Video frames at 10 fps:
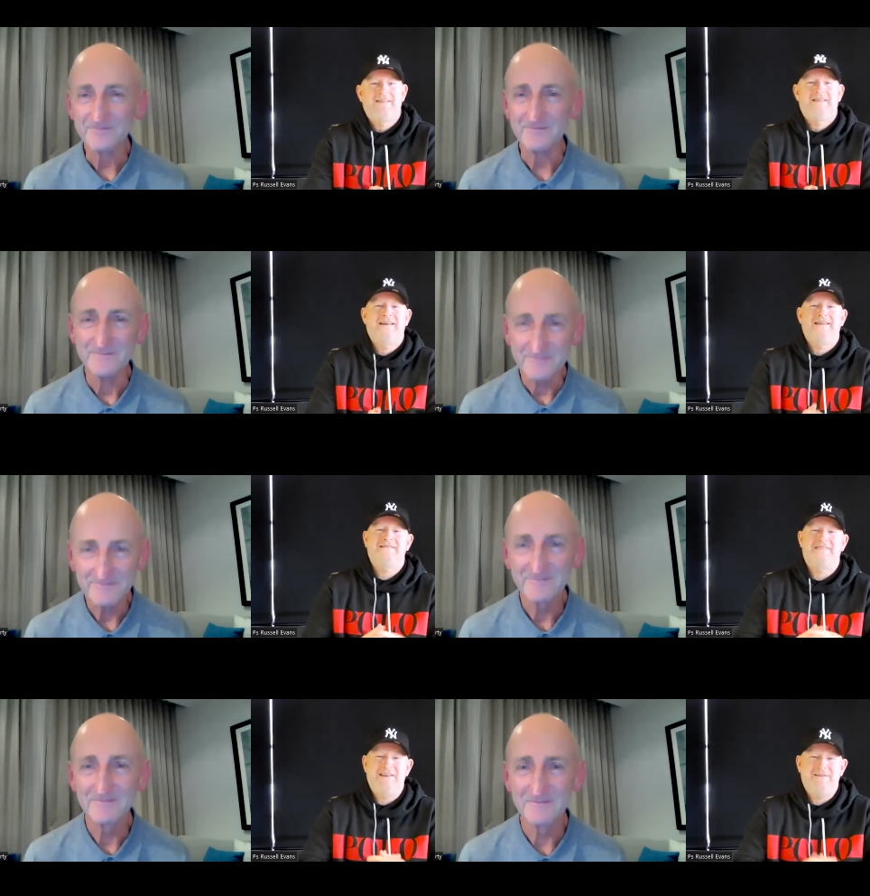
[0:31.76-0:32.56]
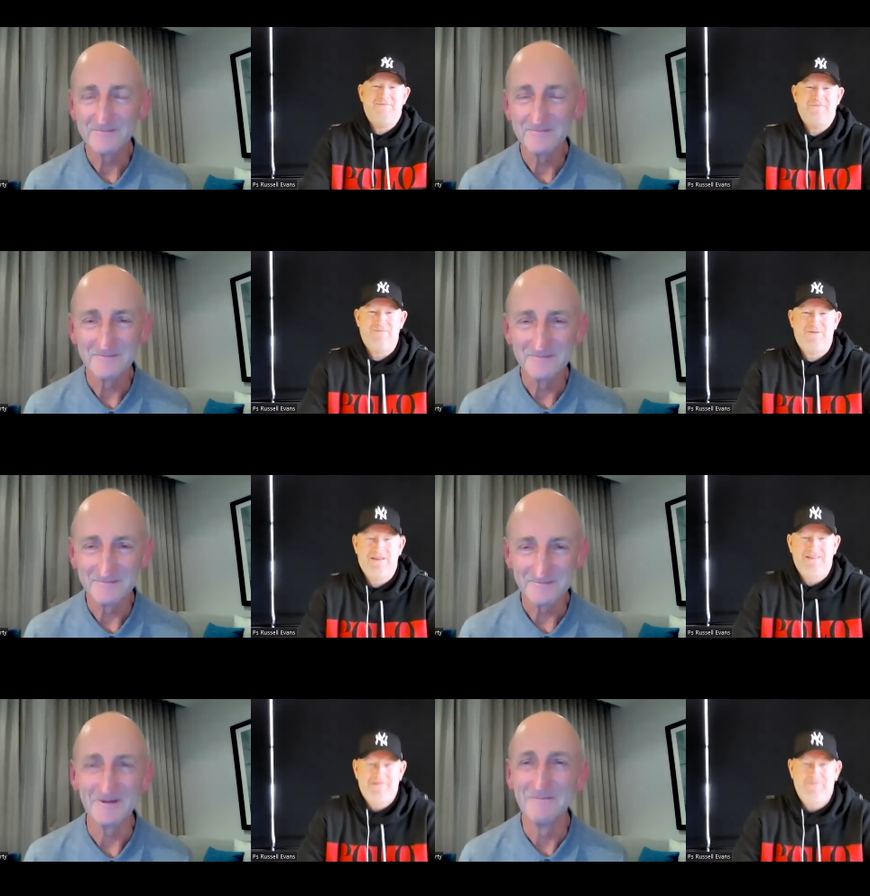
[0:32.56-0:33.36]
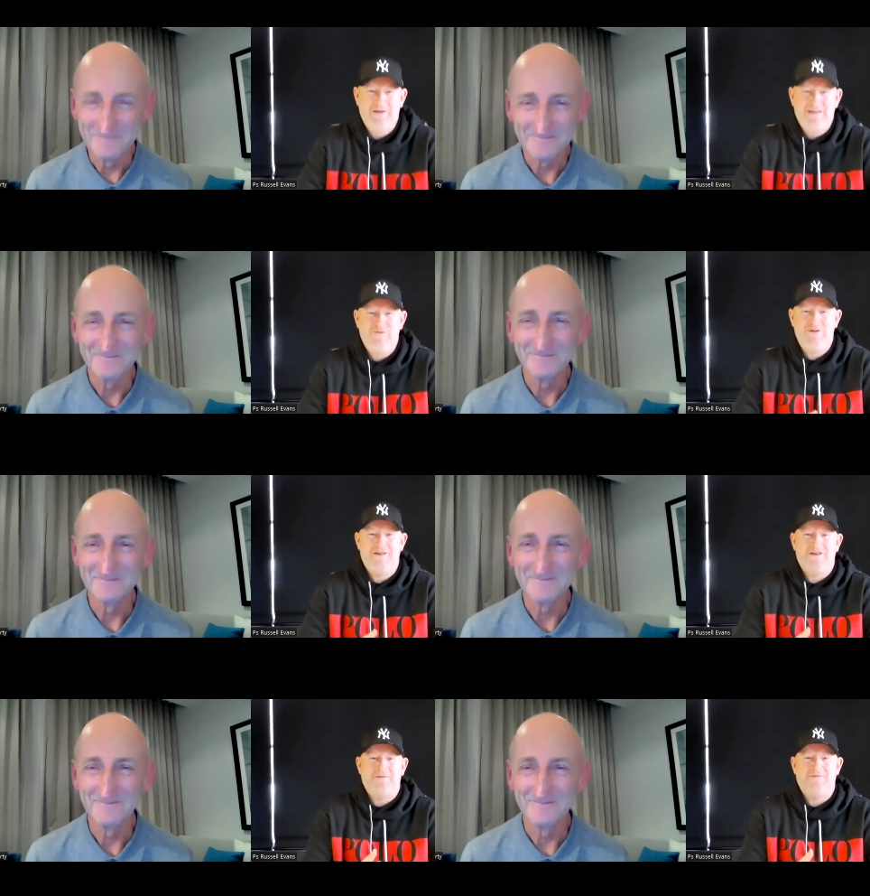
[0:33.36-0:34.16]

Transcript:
Speaker 1: Thanks, Steve. Great to be with you.